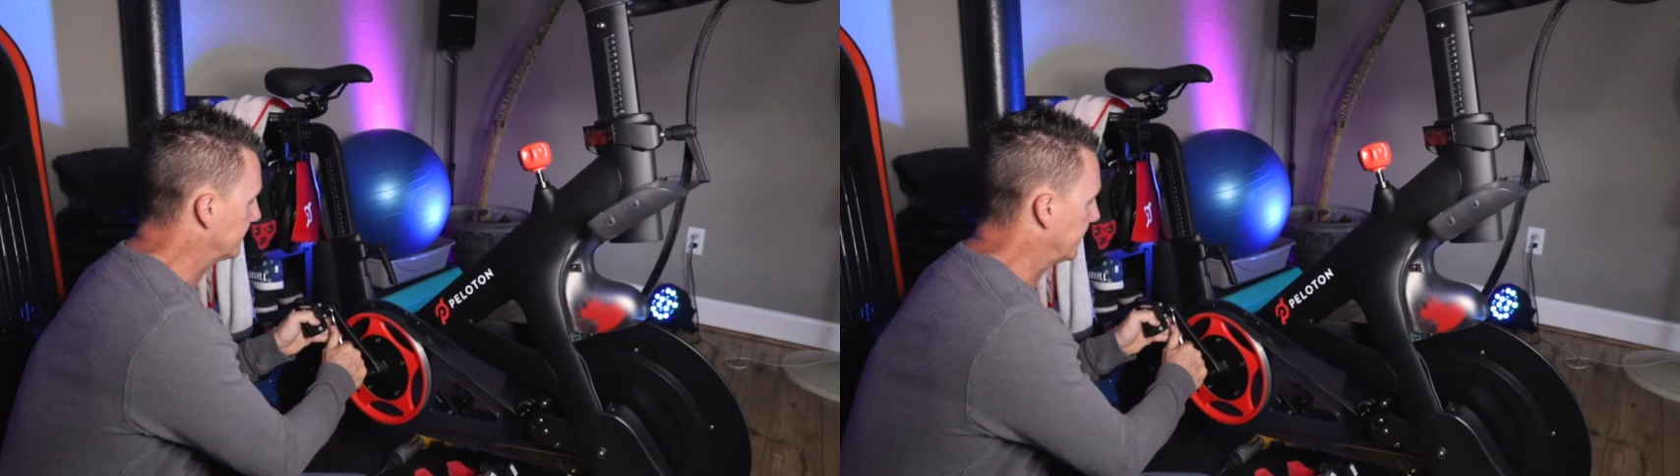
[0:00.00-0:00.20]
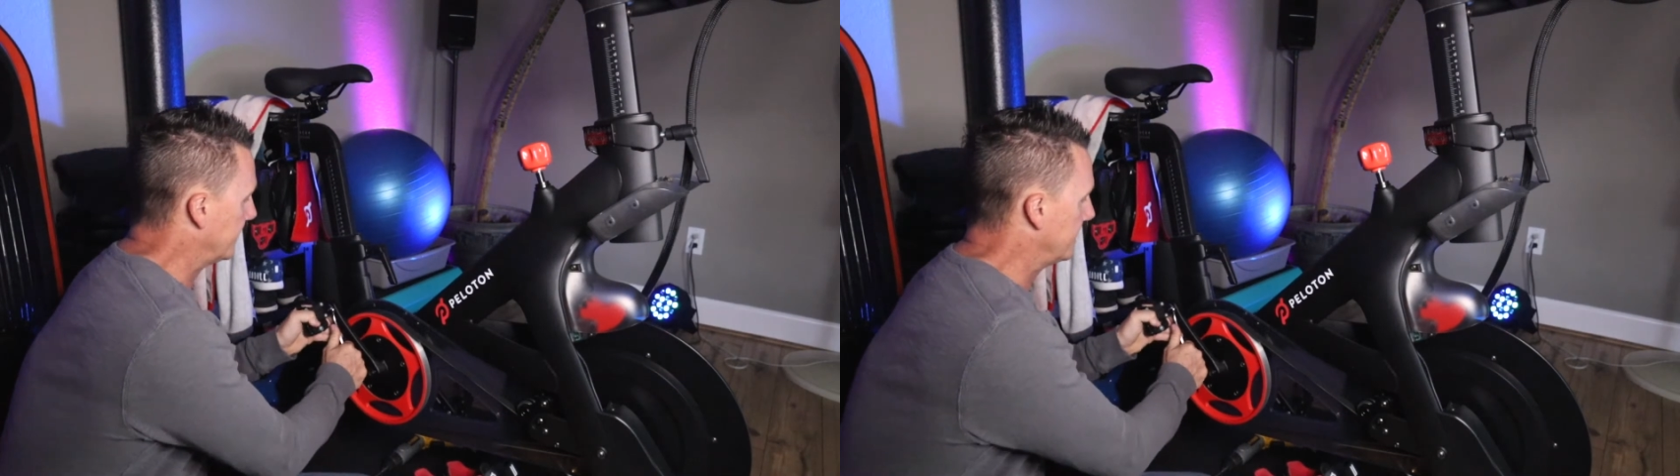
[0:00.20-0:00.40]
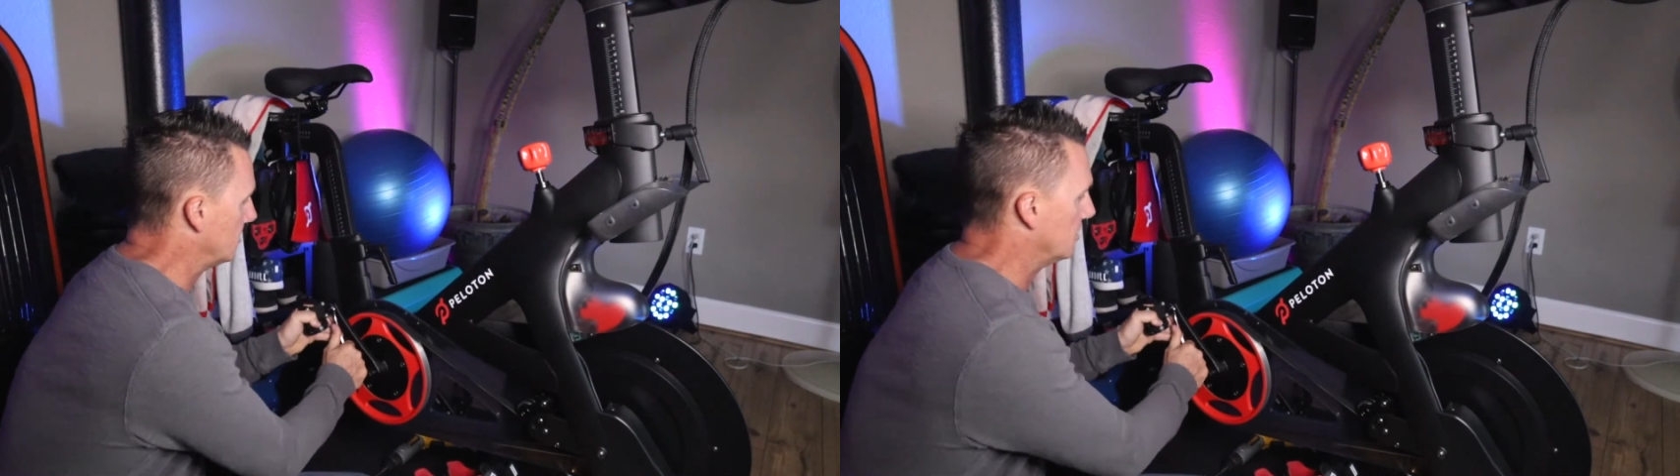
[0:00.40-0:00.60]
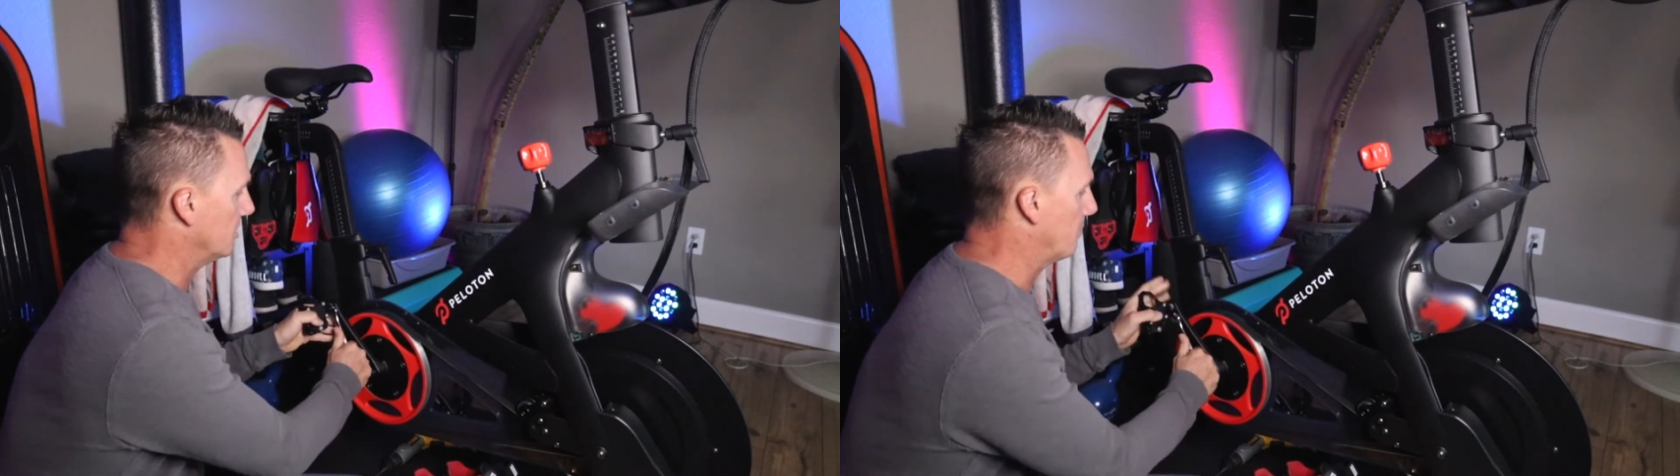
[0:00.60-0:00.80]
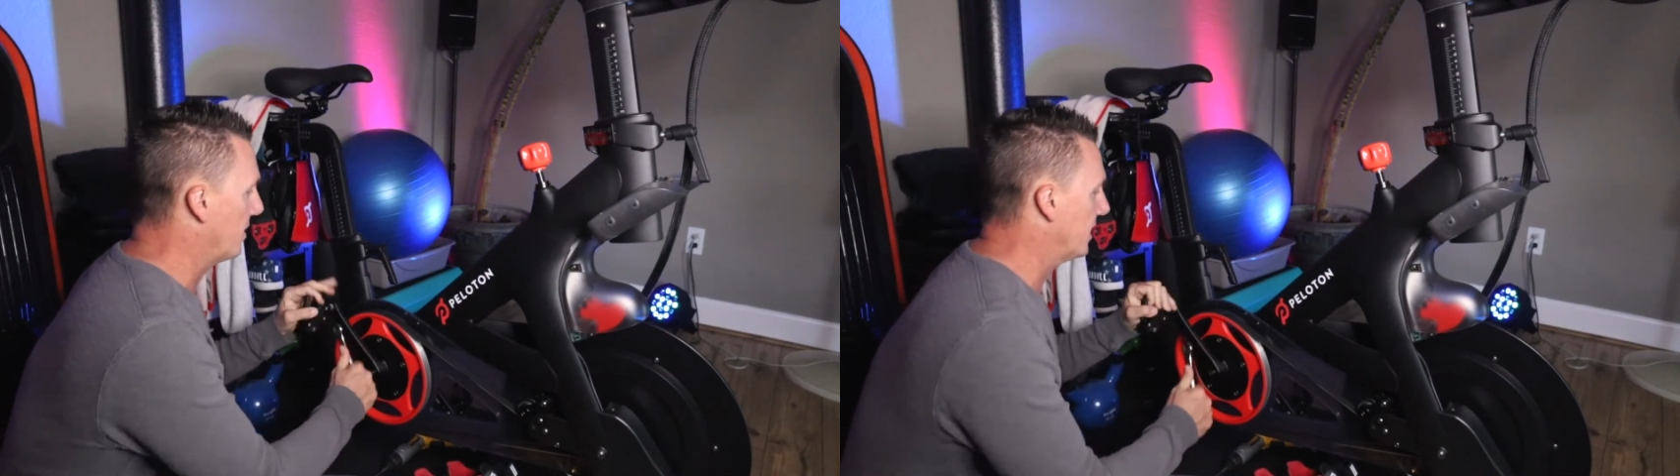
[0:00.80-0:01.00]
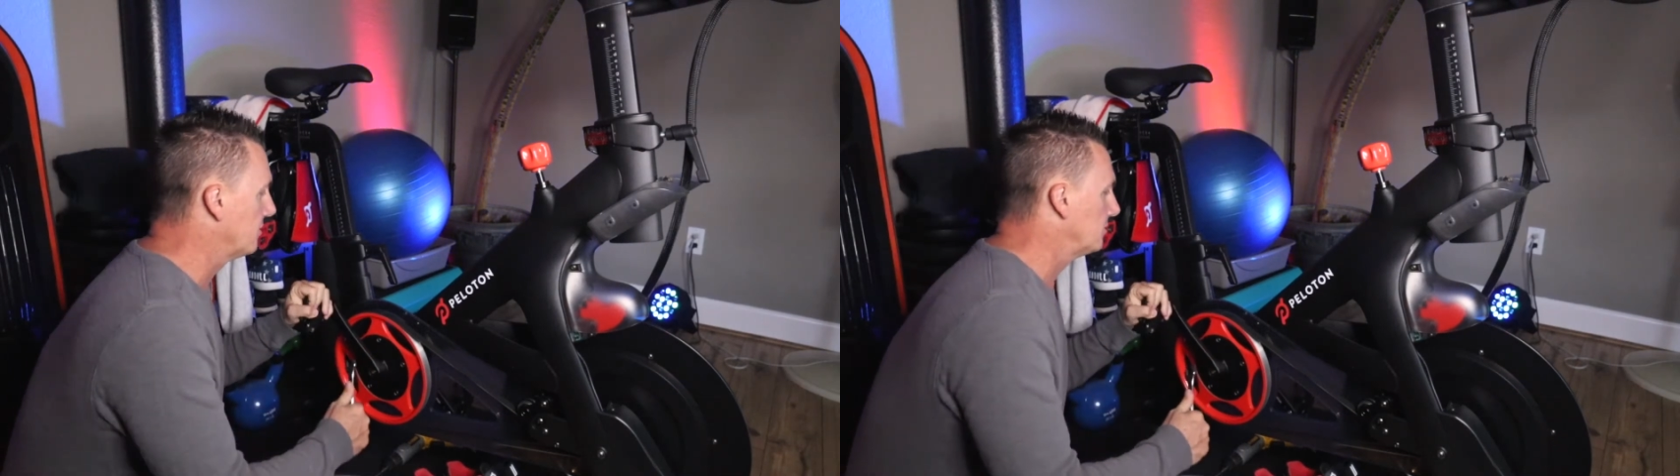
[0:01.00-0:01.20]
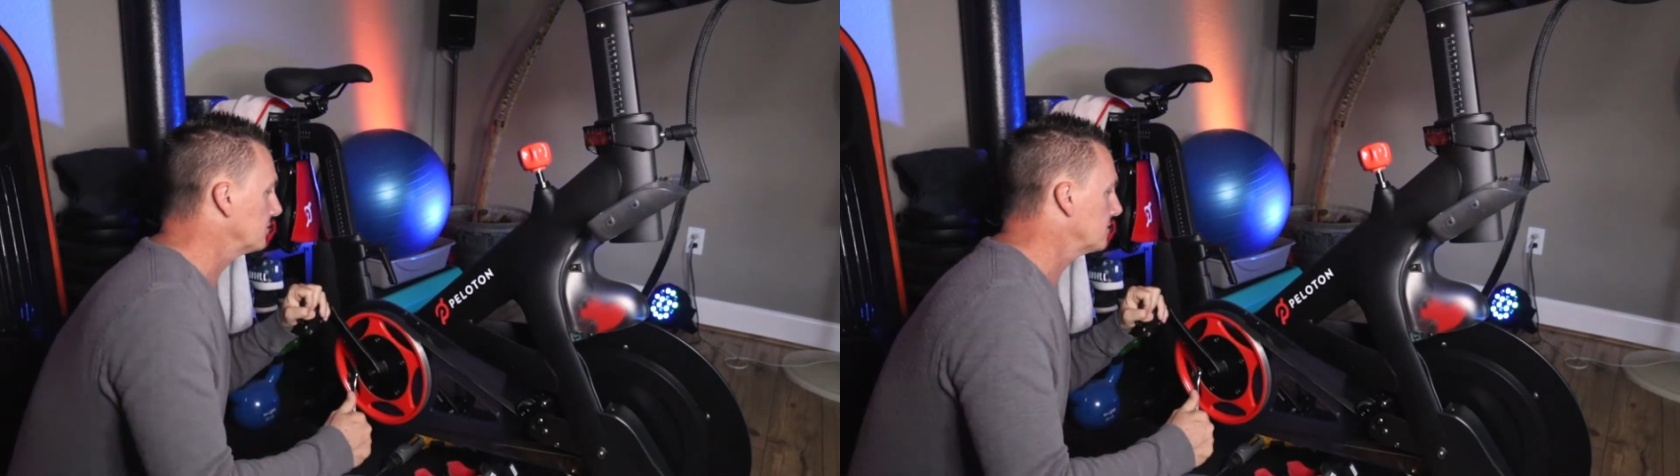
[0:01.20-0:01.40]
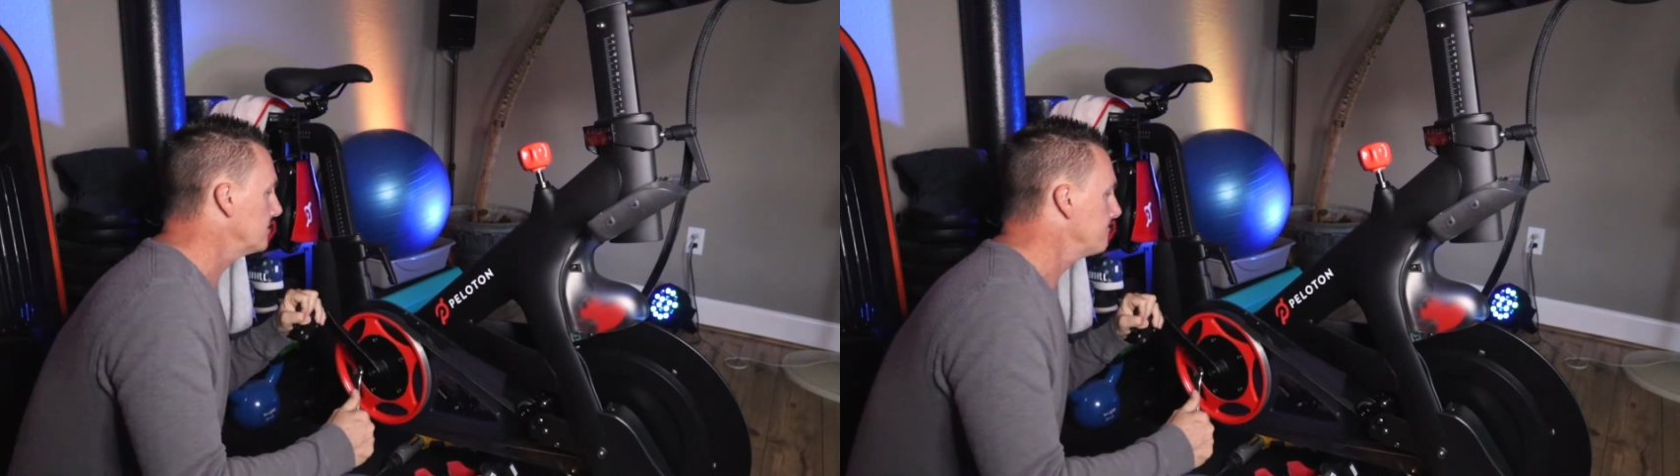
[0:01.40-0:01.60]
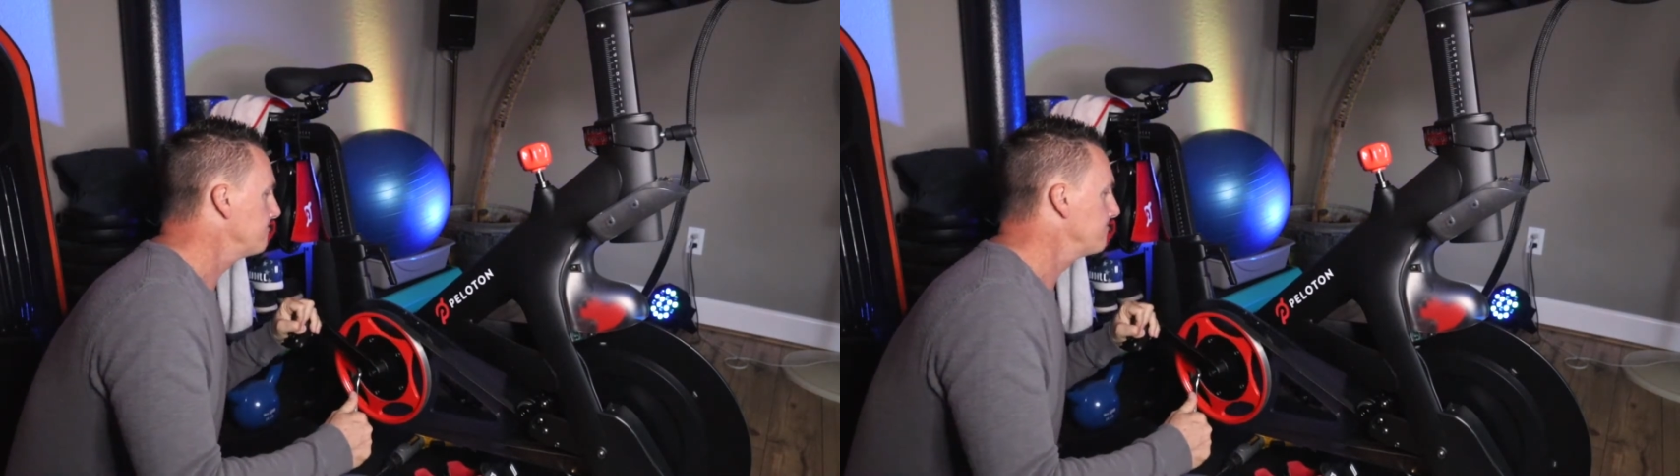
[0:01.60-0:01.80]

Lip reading: tight on the pedals.